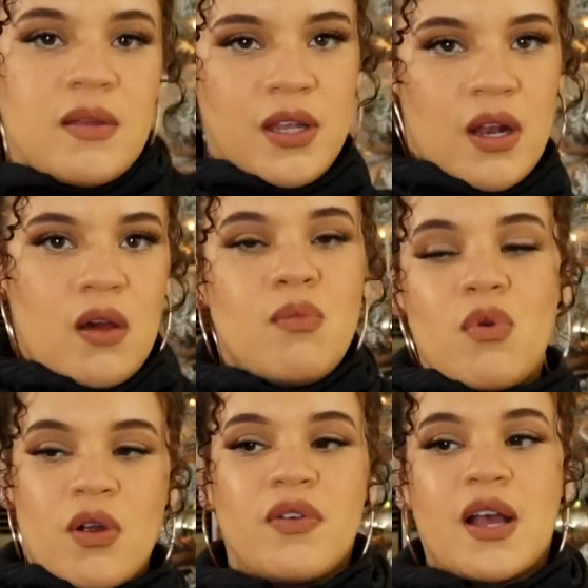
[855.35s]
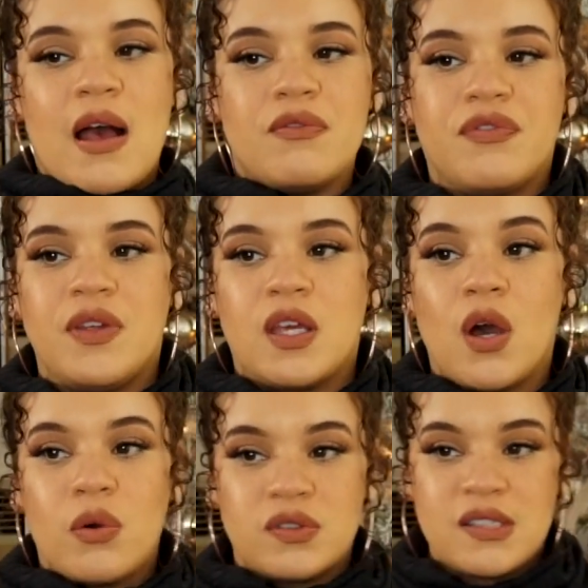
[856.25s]
you know, more of a comfy,
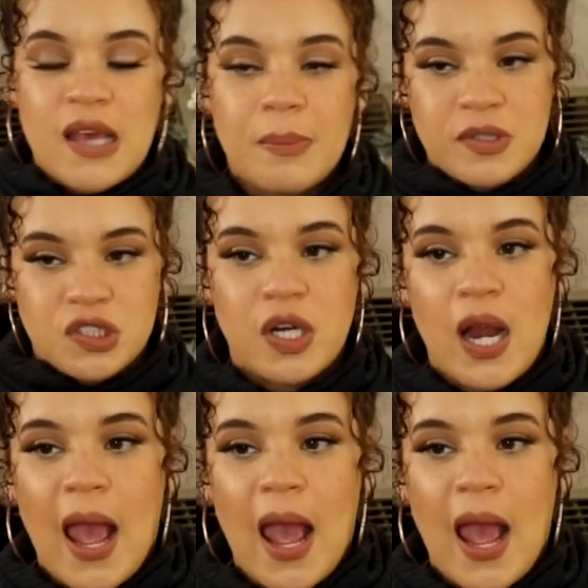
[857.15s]
cozy type of shirt.